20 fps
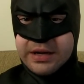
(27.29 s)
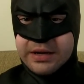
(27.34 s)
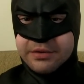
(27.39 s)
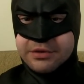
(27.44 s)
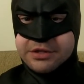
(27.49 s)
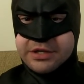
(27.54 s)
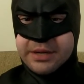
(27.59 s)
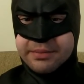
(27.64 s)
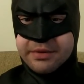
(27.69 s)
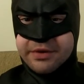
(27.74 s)

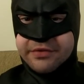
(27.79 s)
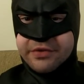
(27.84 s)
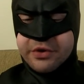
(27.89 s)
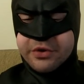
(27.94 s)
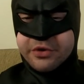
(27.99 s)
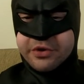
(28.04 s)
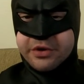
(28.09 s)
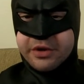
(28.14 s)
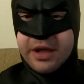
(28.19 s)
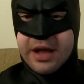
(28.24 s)
which can be
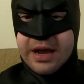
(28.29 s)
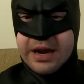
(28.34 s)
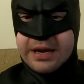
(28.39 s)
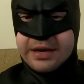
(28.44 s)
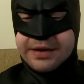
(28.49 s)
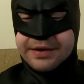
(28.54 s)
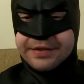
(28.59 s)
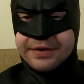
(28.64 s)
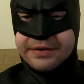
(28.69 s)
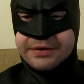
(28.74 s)
viewed
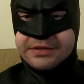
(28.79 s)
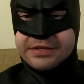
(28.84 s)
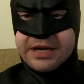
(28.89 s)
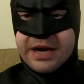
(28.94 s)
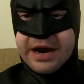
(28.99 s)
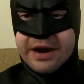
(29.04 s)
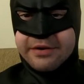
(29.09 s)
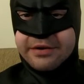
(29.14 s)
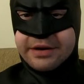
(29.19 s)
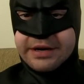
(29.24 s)
online in their
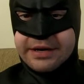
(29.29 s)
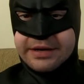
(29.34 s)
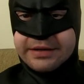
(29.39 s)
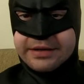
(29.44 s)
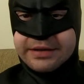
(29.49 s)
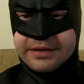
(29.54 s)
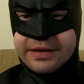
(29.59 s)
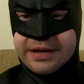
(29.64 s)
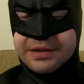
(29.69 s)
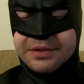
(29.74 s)
entirety
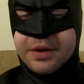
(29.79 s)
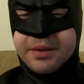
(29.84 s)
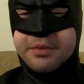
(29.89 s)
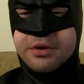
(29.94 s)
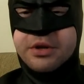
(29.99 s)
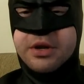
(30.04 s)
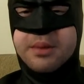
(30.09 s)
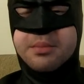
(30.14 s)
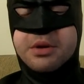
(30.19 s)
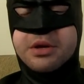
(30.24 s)
at
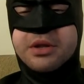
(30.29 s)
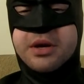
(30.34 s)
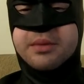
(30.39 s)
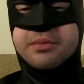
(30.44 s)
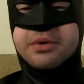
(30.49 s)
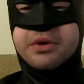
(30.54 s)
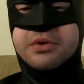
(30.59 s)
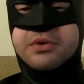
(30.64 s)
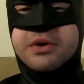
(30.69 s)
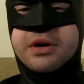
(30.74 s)
w w
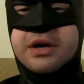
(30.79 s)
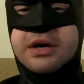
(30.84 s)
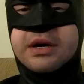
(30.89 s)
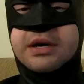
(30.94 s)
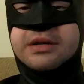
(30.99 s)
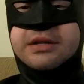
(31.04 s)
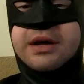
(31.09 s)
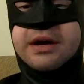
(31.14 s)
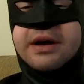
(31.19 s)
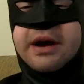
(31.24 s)
w
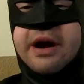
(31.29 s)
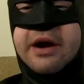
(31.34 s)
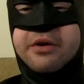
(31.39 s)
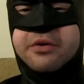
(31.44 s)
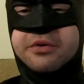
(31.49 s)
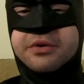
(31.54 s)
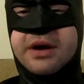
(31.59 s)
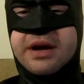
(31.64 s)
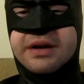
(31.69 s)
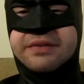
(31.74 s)
dot
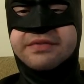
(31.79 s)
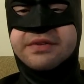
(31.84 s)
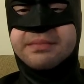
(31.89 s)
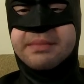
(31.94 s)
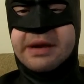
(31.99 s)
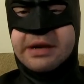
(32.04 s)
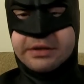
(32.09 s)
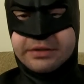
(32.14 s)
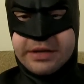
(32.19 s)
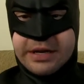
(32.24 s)
herald dash
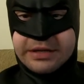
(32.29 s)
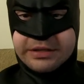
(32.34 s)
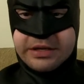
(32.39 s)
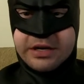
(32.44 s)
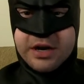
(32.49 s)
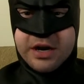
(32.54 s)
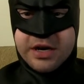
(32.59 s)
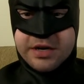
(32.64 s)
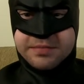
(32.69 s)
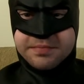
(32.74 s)
mail dot
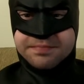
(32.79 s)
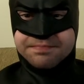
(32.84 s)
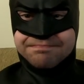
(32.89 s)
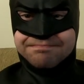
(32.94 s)
com.